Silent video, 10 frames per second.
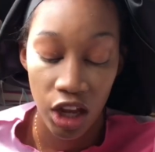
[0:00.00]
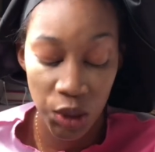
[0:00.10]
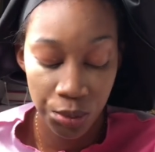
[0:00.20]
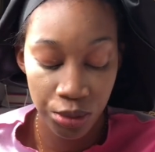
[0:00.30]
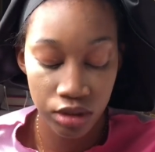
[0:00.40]
I
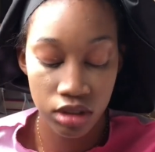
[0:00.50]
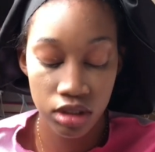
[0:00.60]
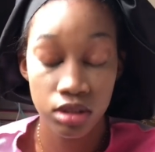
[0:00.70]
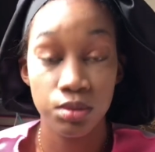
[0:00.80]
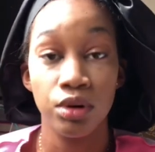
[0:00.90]
just put
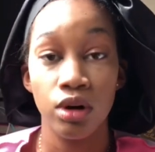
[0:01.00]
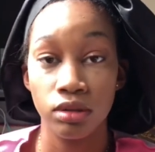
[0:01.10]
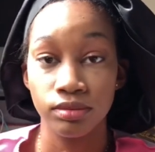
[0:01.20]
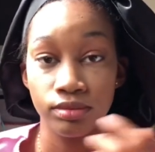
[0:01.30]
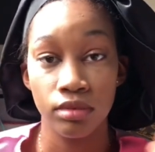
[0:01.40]

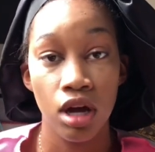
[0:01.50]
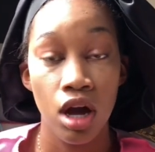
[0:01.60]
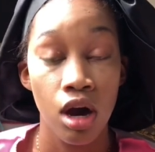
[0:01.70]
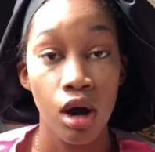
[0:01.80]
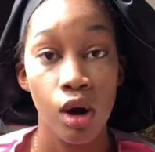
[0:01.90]
small
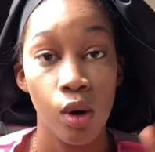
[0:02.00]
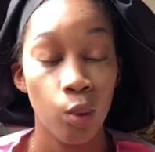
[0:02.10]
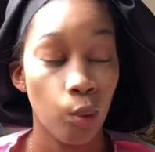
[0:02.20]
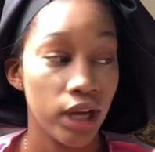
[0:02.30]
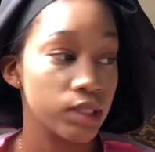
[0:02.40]

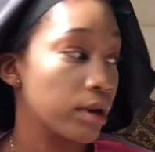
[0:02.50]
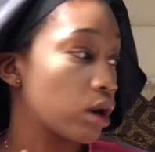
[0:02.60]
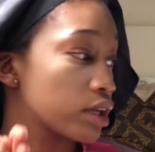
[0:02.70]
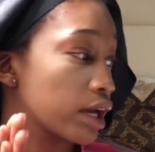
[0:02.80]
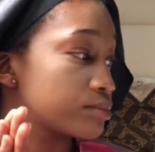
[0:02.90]
white
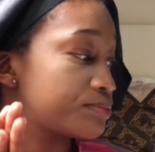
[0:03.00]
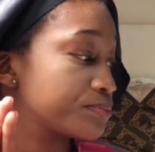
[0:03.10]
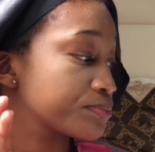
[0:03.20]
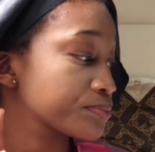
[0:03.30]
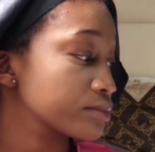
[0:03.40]
powder
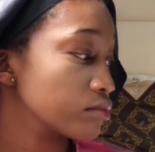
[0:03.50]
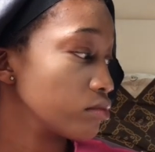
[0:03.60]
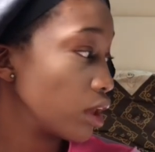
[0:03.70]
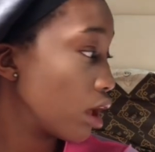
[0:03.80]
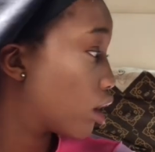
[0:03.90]

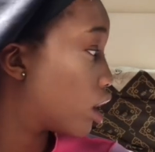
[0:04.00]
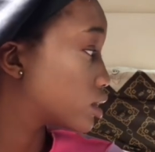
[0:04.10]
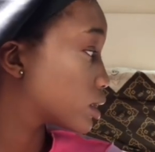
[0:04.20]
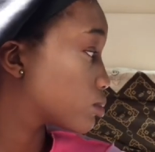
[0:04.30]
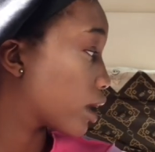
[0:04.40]

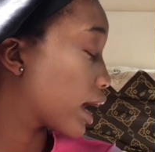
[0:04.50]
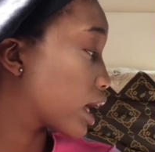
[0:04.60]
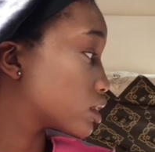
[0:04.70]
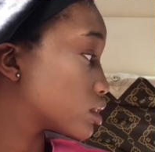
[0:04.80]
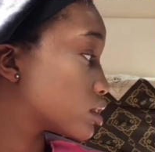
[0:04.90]
under my
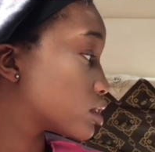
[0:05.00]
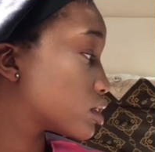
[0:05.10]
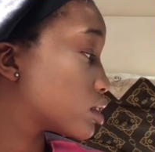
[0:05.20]
eyes.